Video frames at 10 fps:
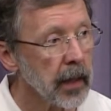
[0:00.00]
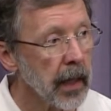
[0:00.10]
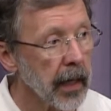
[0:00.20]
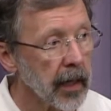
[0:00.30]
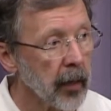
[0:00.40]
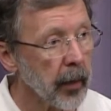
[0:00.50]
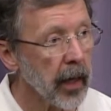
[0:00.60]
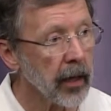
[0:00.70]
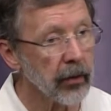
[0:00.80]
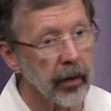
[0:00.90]
and I got my
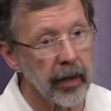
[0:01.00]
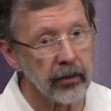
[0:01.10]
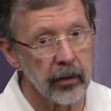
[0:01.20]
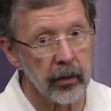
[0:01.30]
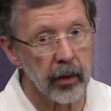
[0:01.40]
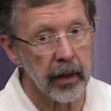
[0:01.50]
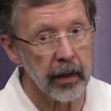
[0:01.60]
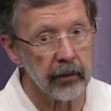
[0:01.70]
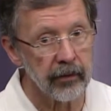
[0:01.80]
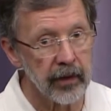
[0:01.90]
undergraduate degree
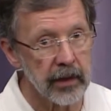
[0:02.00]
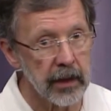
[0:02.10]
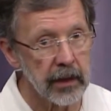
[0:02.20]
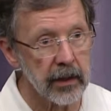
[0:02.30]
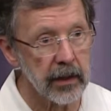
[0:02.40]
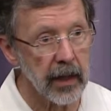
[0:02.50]
in physics,